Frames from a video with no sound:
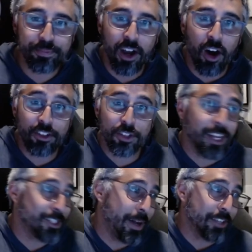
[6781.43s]
also
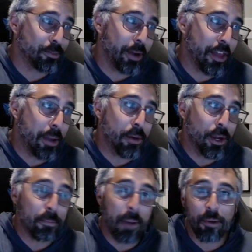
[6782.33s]
not sponsored by them,
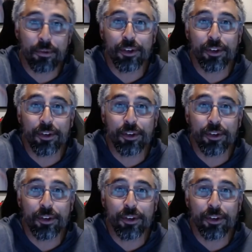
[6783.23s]
but Mountain Dew